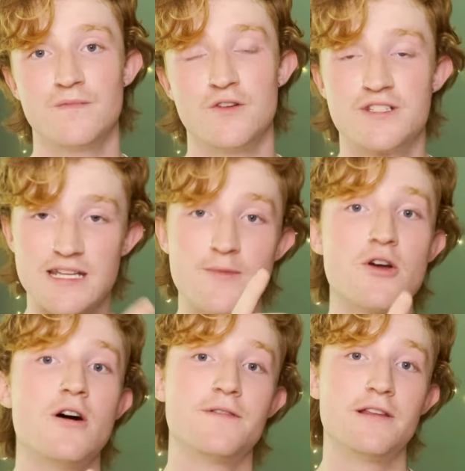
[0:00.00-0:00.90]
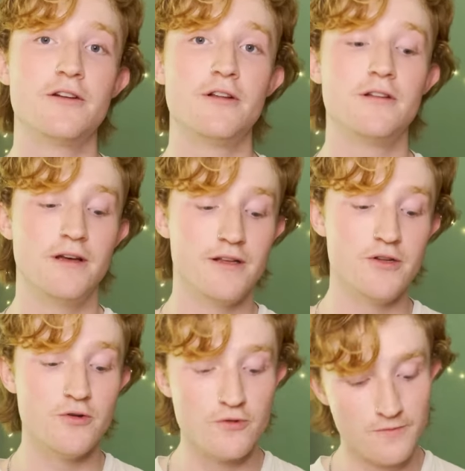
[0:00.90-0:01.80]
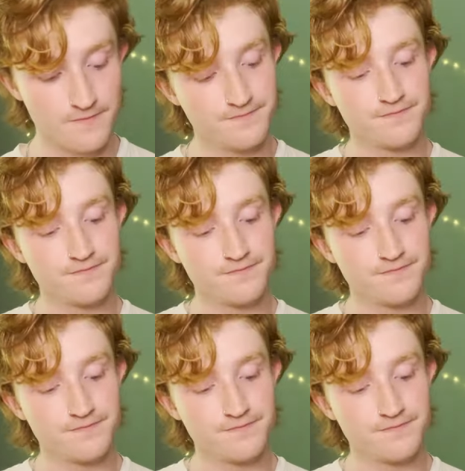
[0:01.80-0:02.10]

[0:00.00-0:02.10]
You're stemming off a little, a new,